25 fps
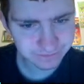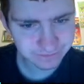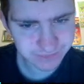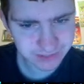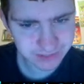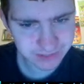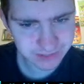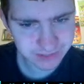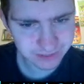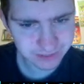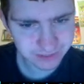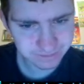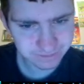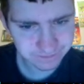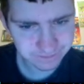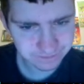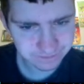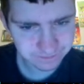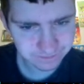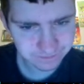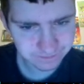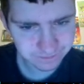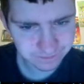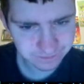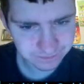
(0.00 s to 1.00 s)
you know,
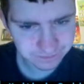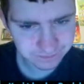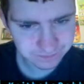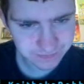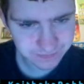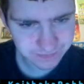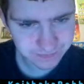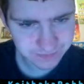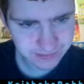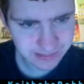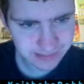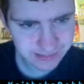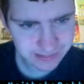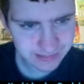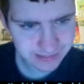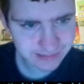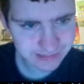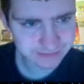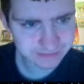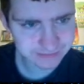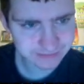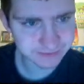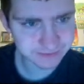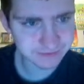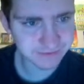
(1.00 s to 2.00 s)
get
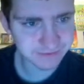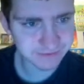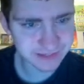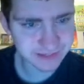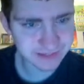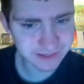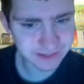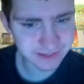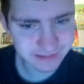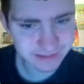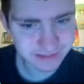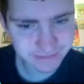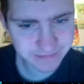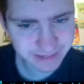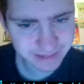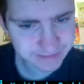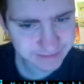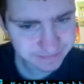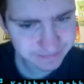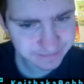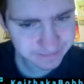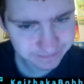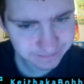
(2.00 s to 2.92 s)
feel the videos I made,